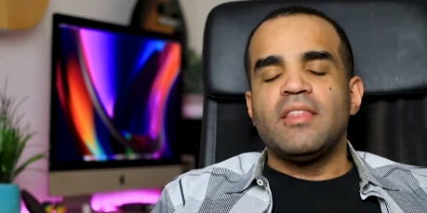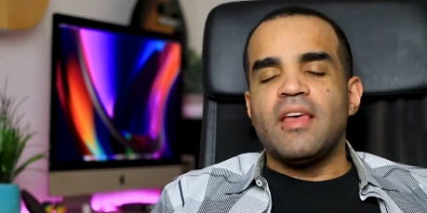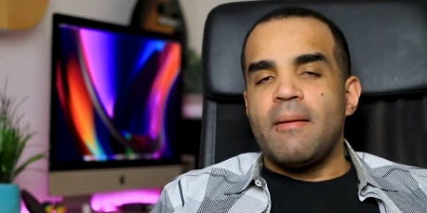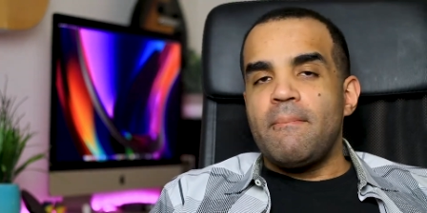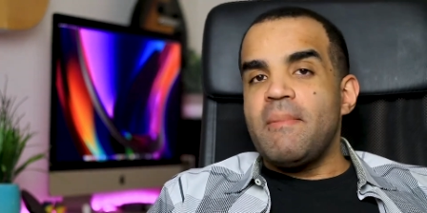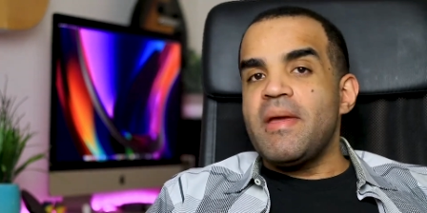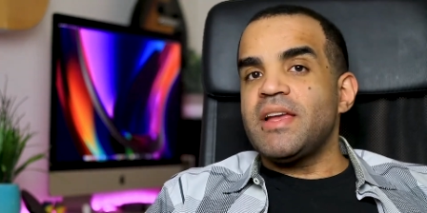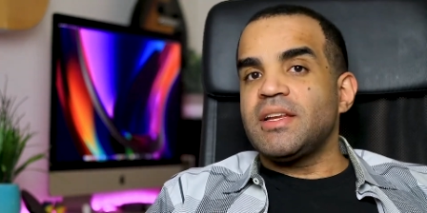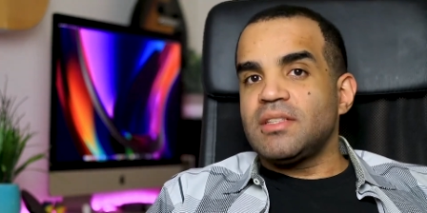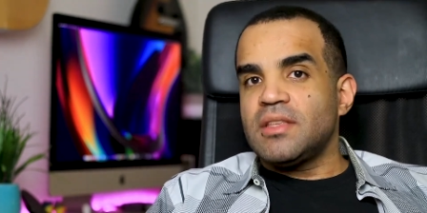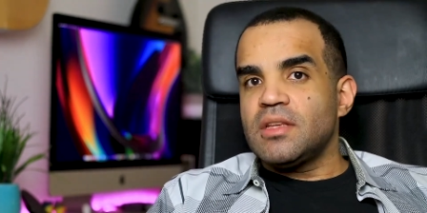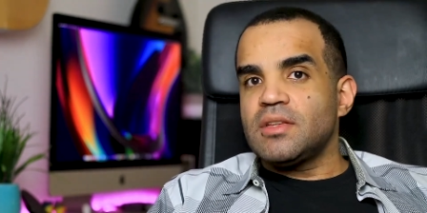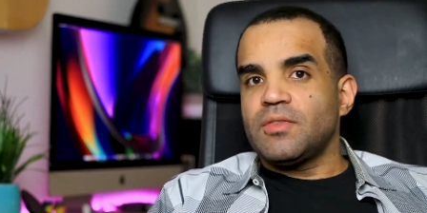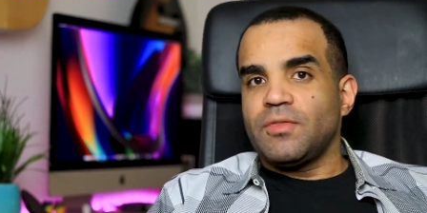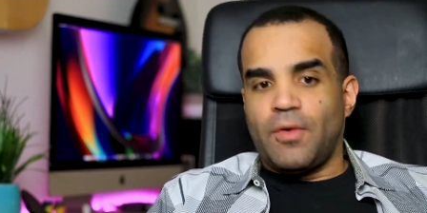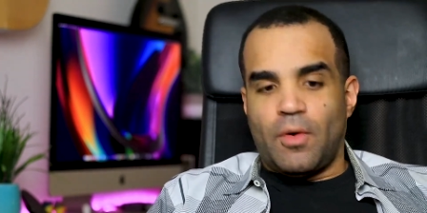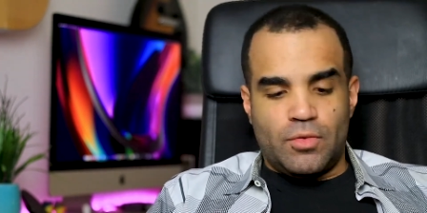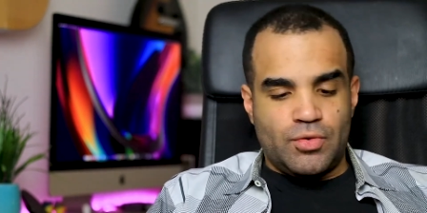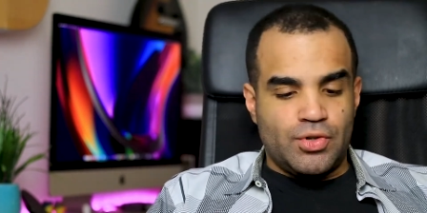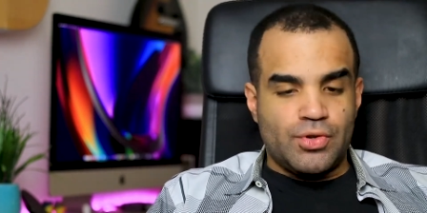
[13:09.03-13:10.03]
that makes this
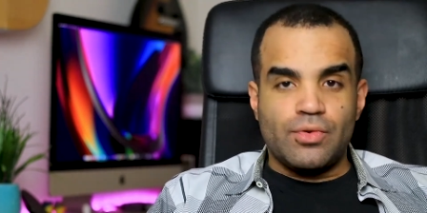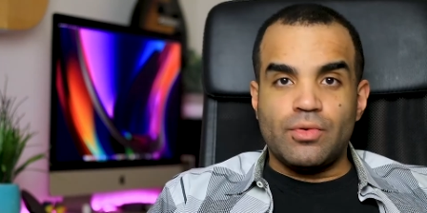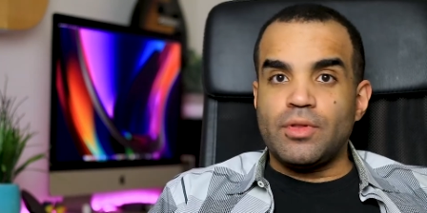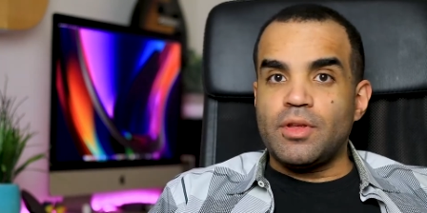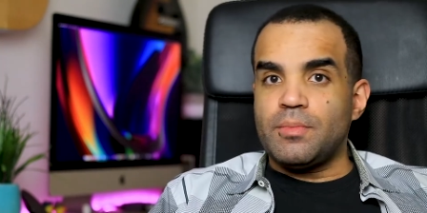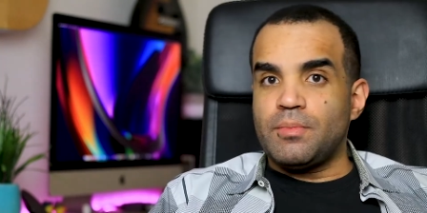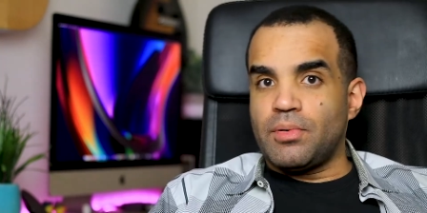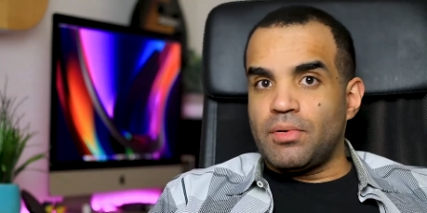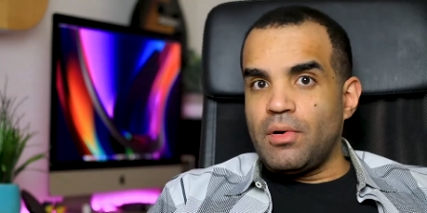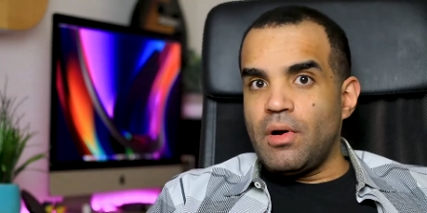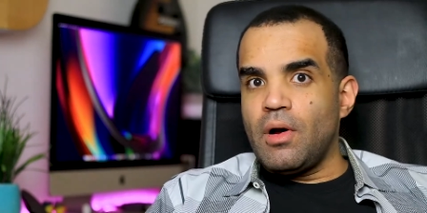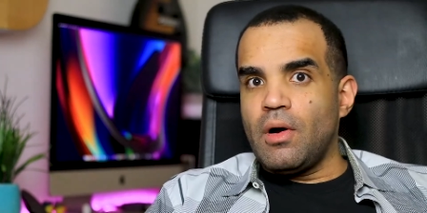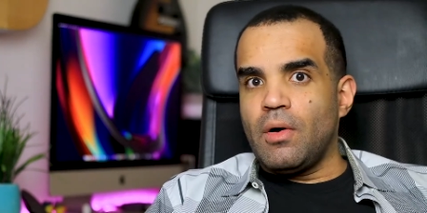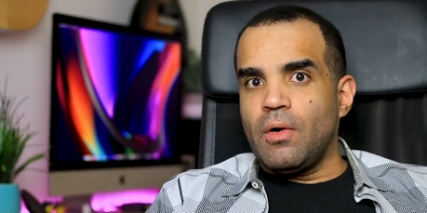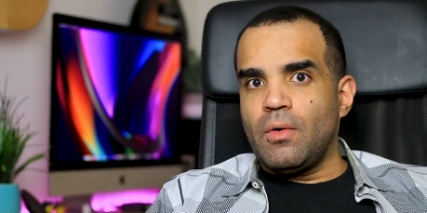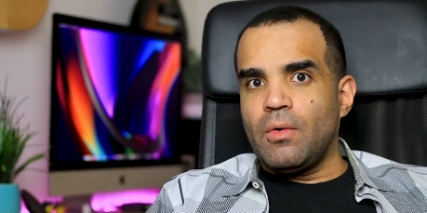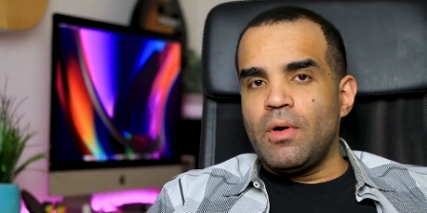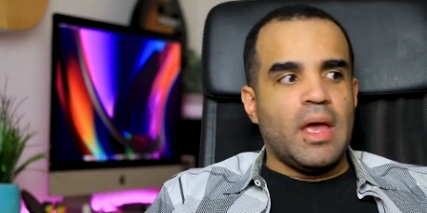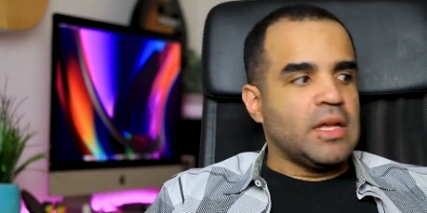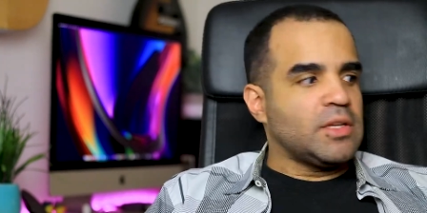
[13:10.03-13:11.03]
phone truly
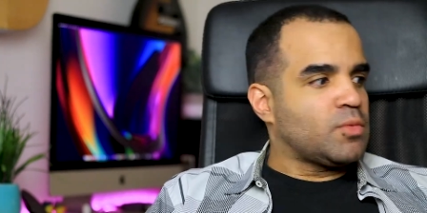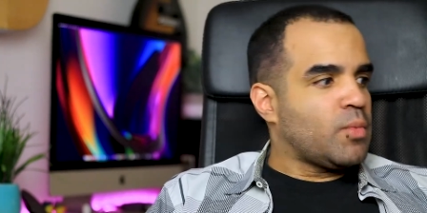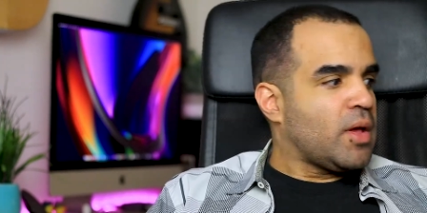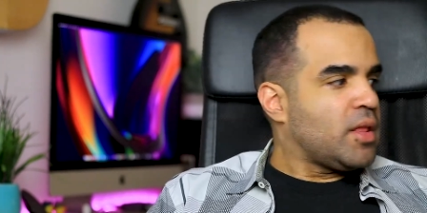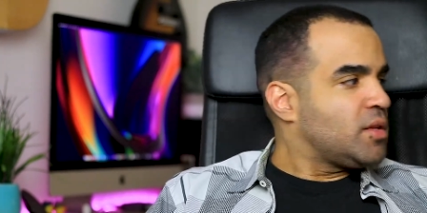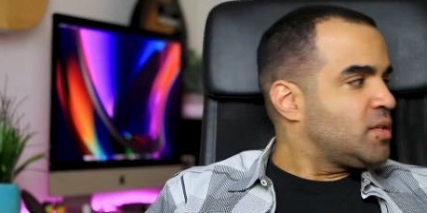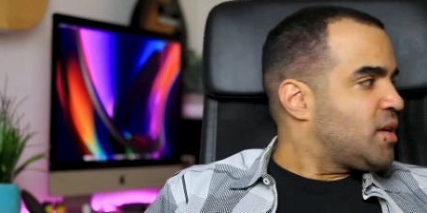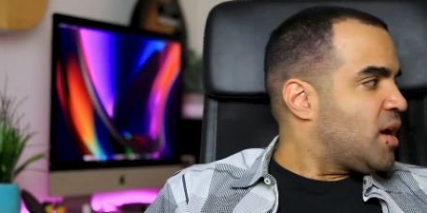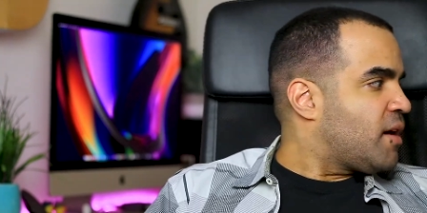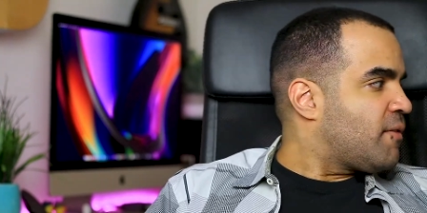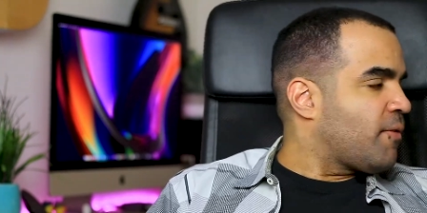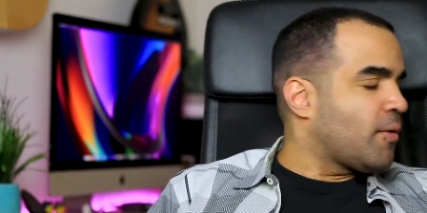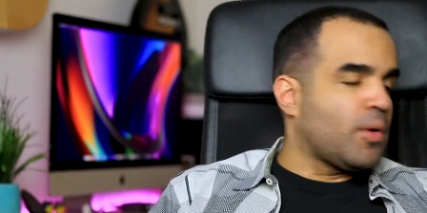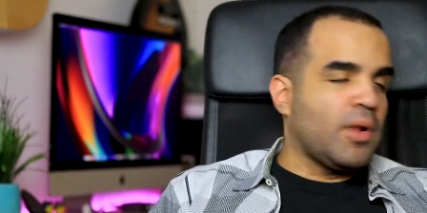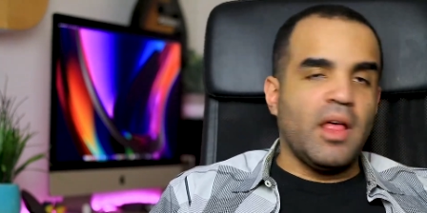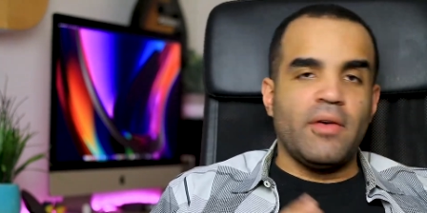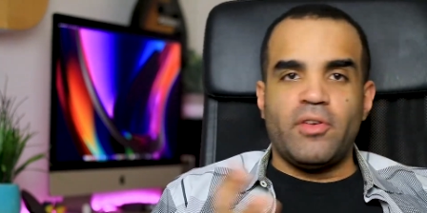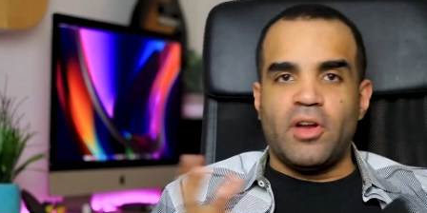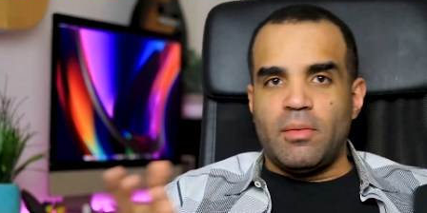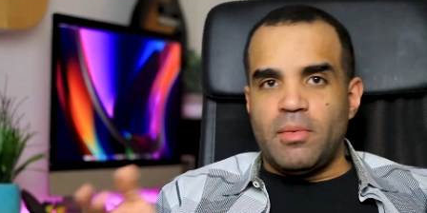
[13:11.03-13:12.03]
Pro, as well as the iPhone
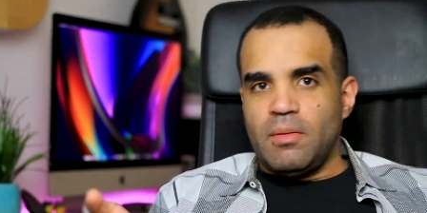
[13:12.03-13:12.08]
11.